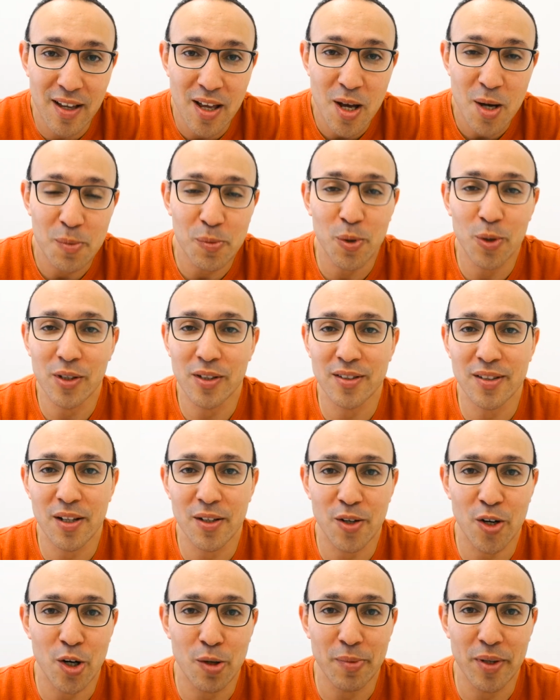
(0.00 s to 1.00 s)
modern standard
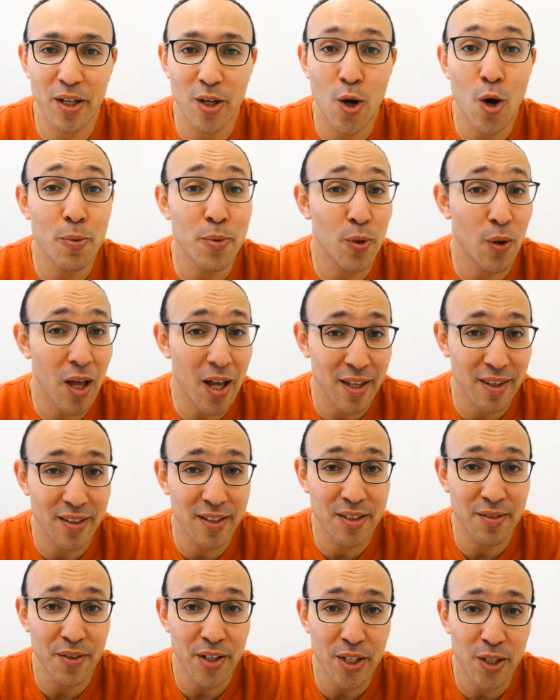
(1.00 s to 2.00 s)
Arabic. Hope you like this
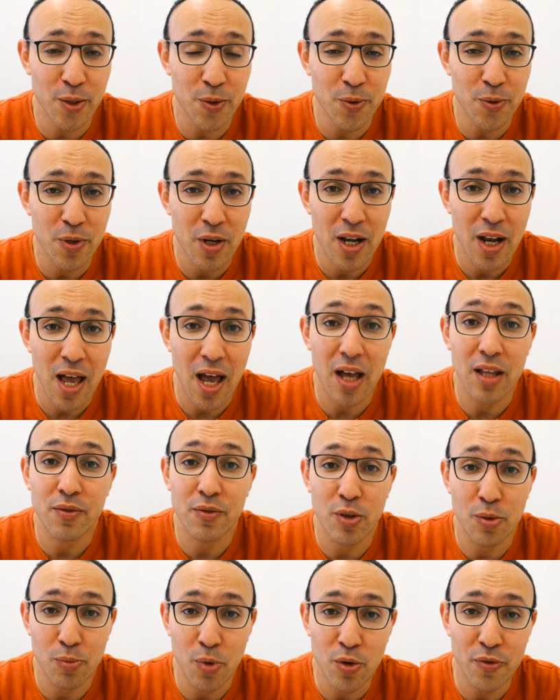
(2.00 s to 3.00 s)
video, and for
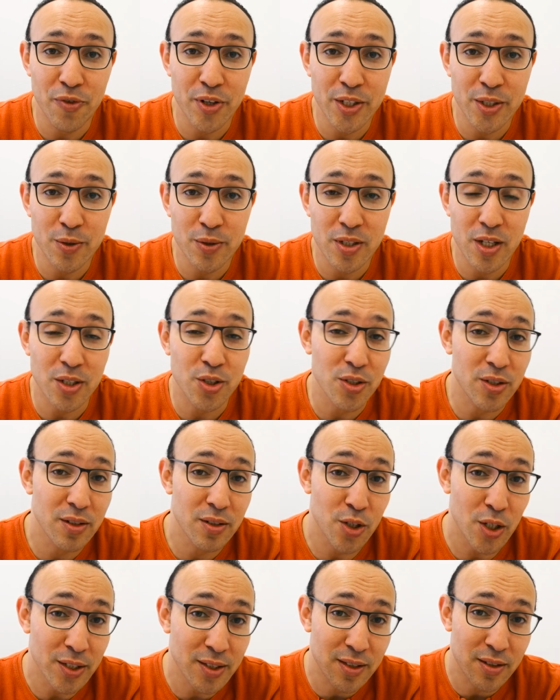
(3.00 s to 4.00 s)
more videos
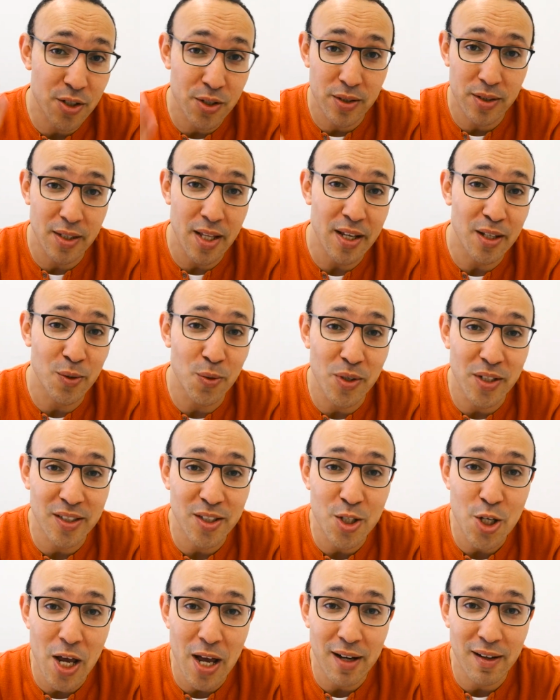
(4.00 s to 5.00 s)
just stick to this
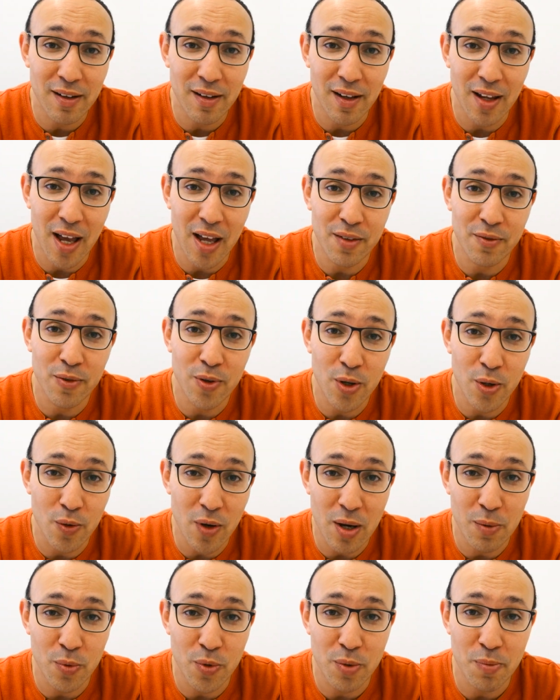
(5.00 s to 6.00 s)
channel and follow
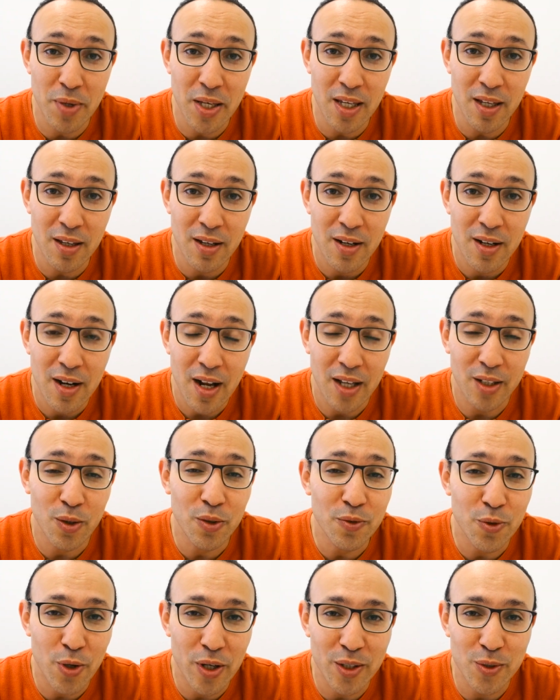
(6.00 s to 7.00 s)
up with me, and don't
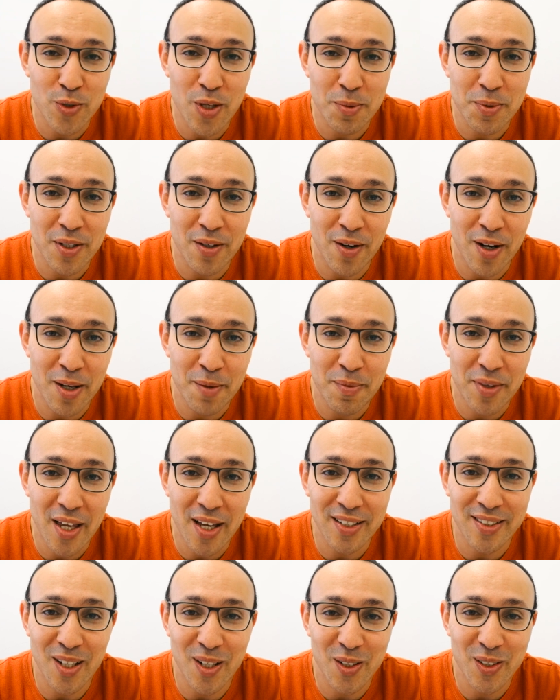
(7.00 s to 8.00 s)
forget to subscribe.
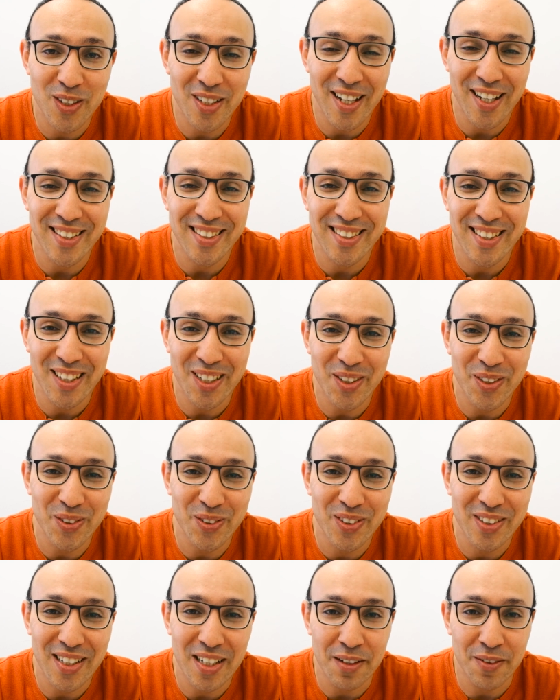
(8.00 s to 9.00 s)
Thanks a lot and see you
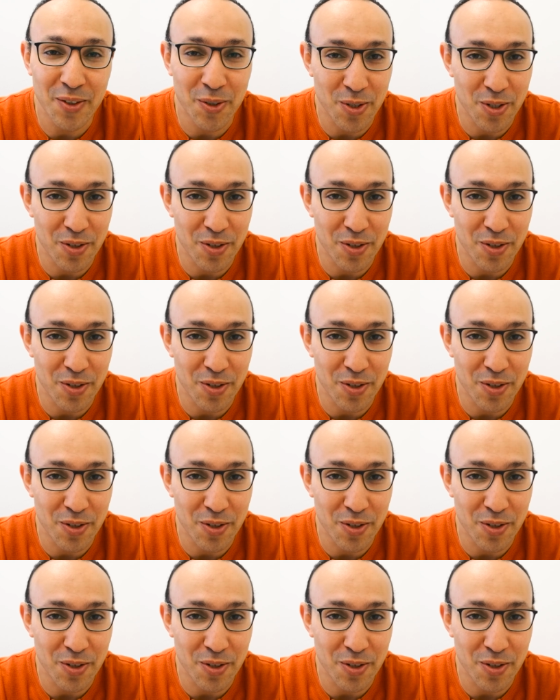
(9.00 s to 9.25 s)
in future